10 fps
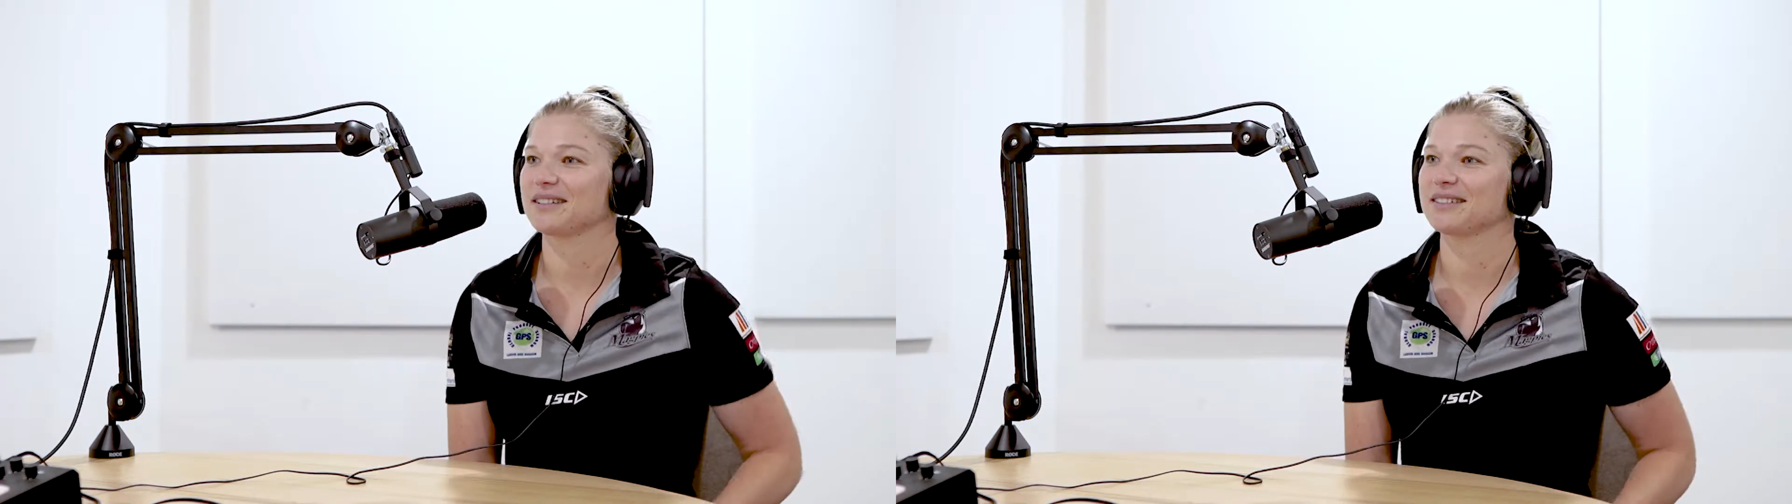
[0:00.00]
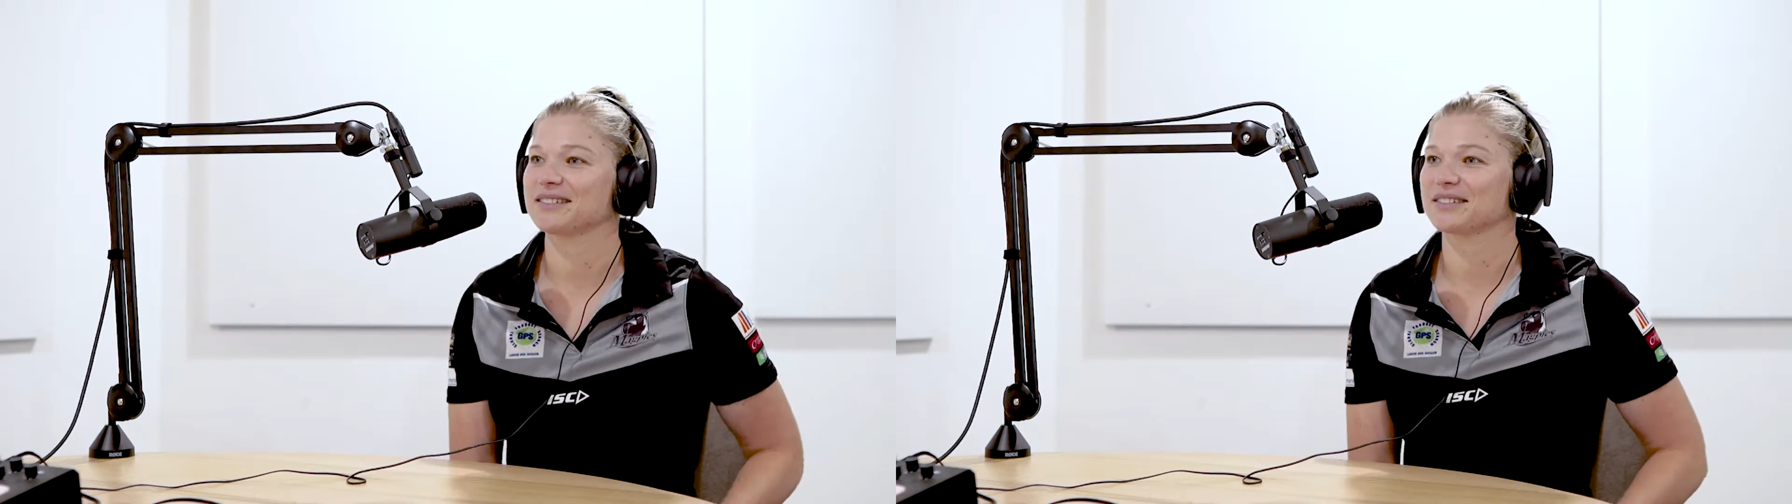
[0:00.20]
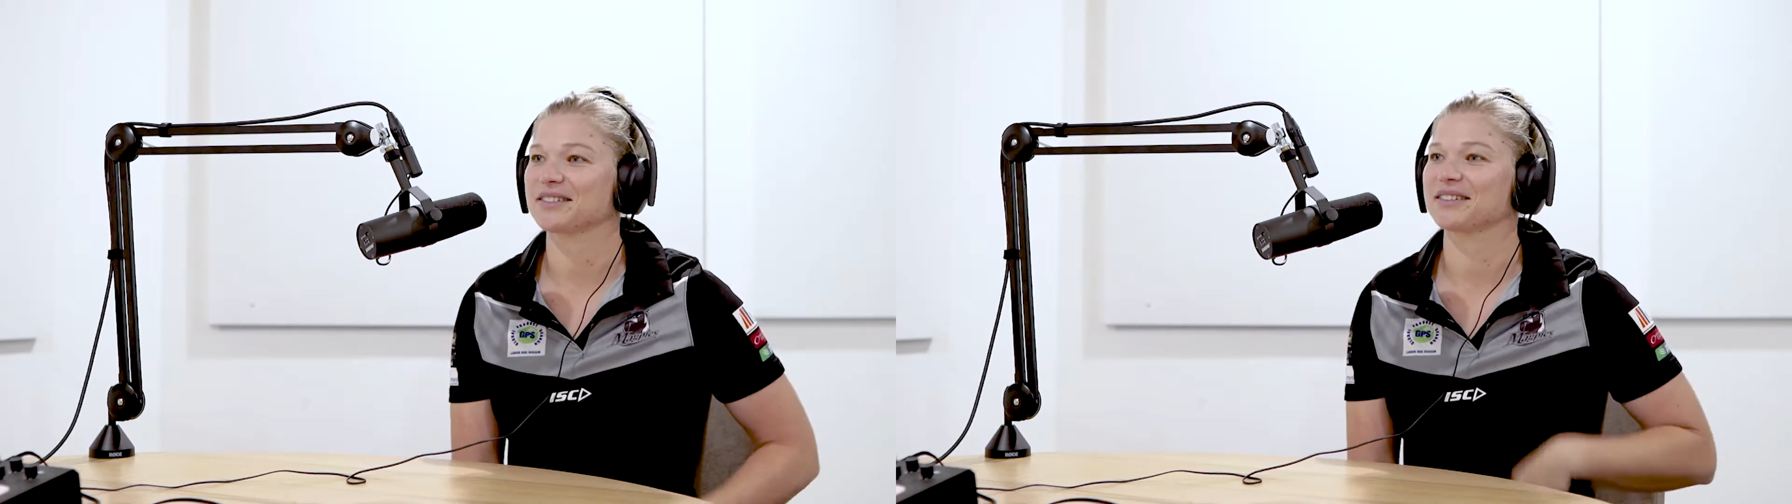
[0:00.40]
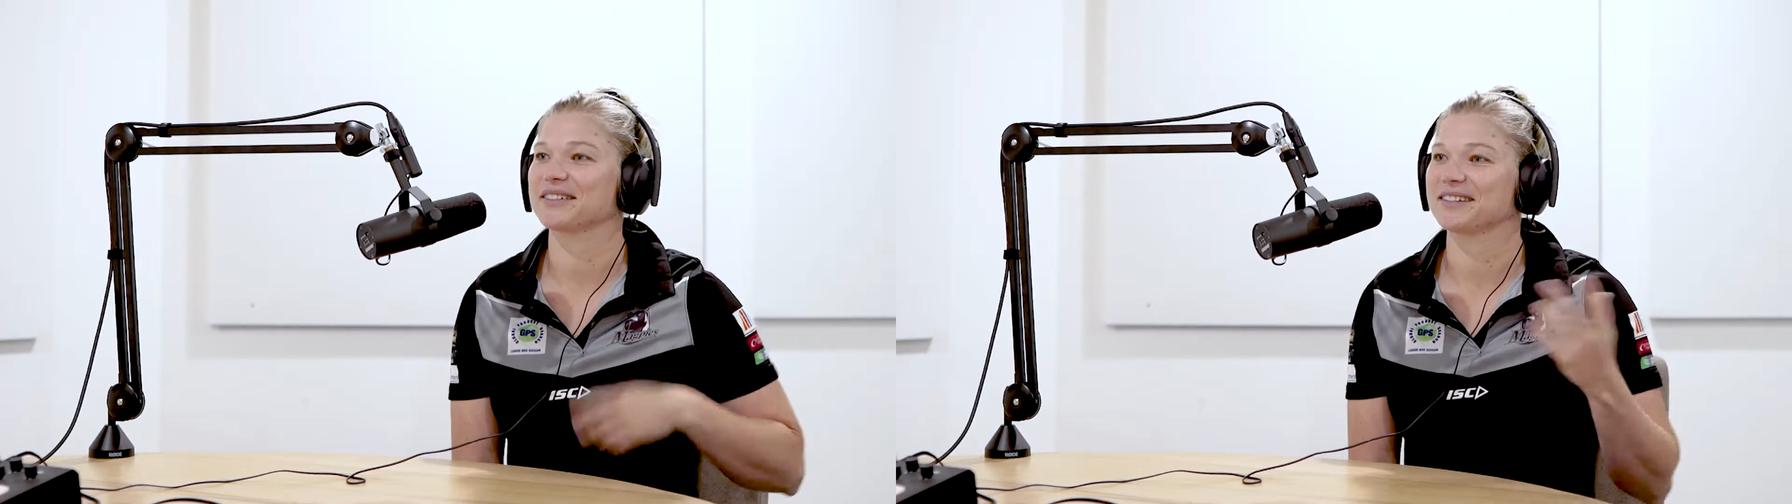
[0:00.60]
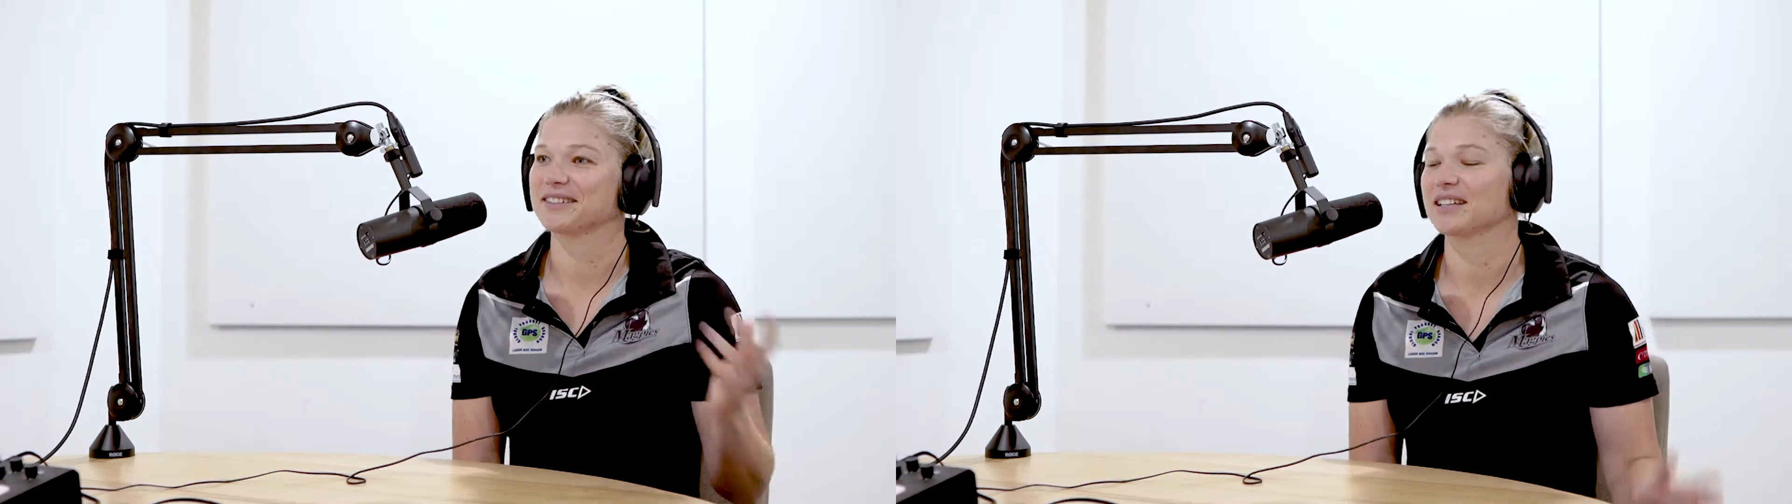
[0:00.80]
and so
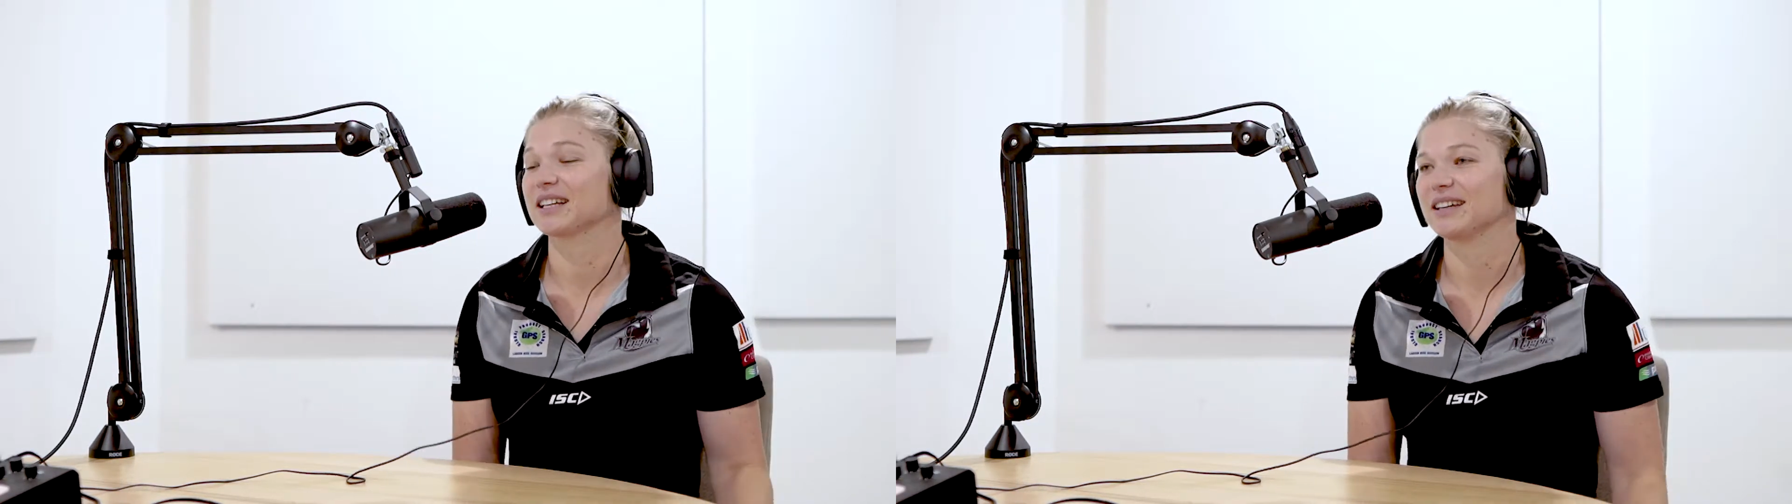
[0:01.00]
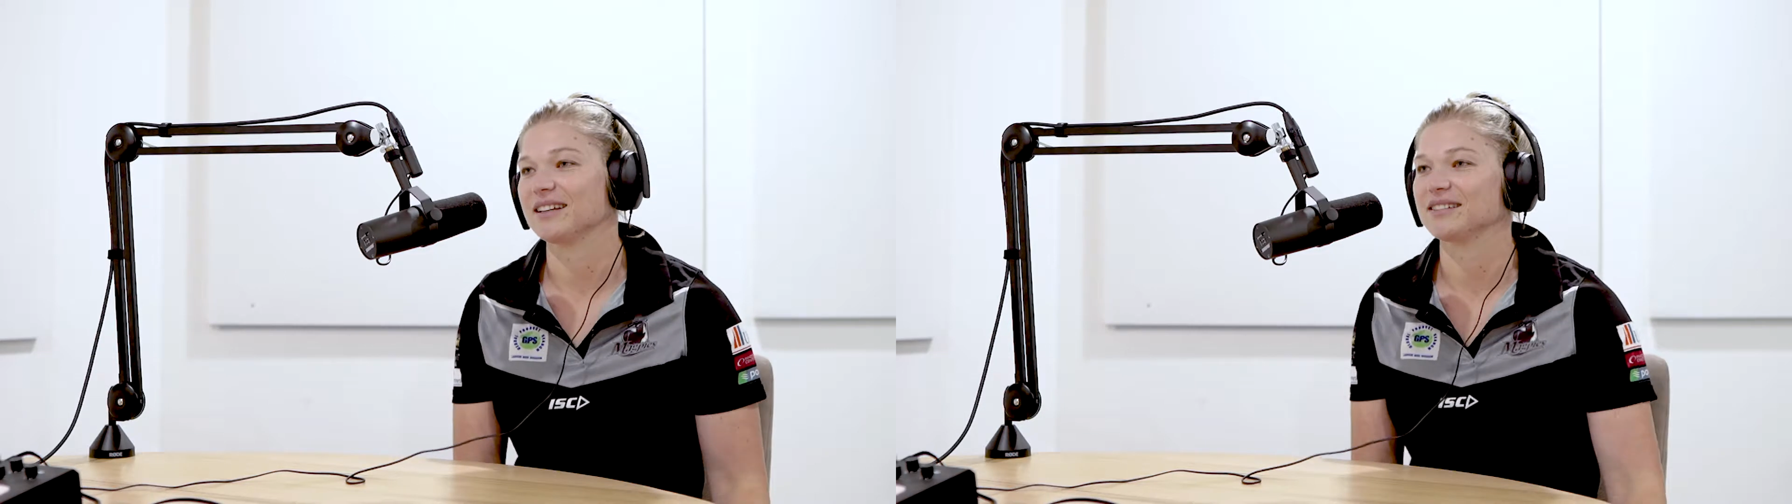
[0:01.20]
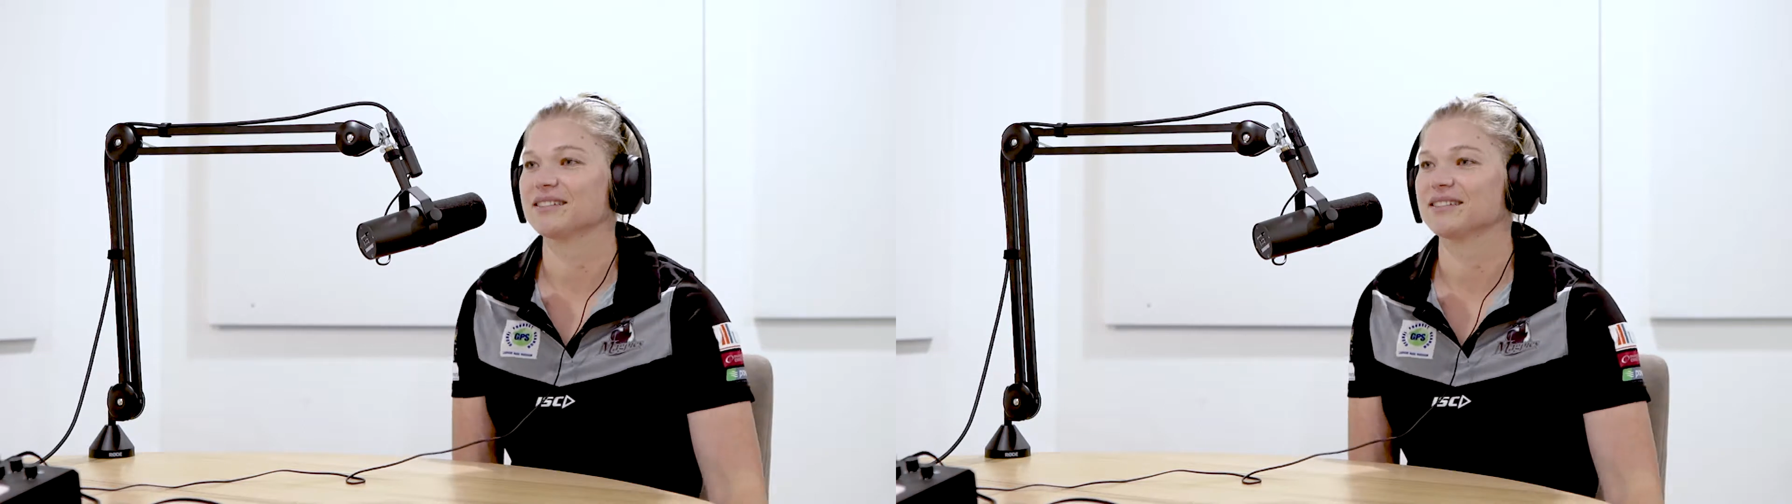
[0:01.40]
yeah, the king.